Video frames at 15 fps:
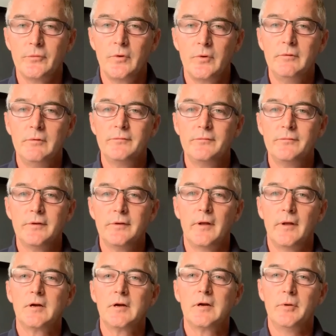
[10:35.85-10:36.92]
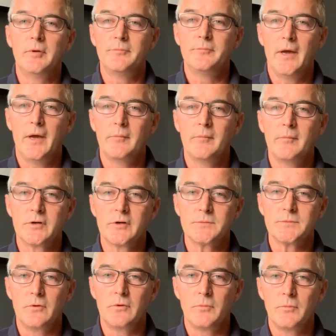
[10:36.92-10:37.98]
we really feel vulnerable because
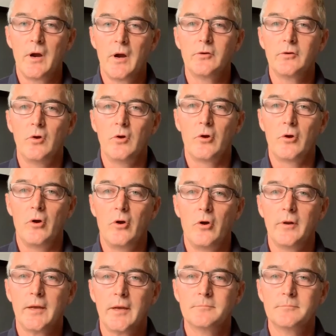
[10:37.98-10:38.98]
we are no longer online.